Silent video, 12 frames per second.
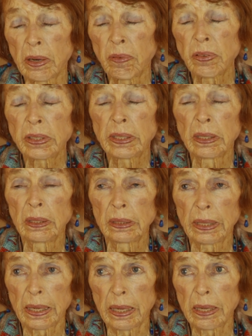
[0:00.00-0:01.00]
Every
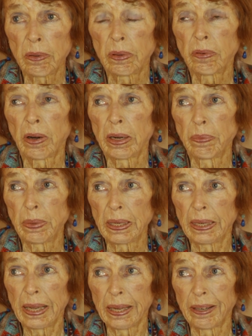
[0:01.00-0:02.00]
single day he would write me
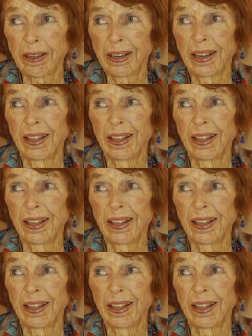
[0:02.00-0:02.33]
a letter.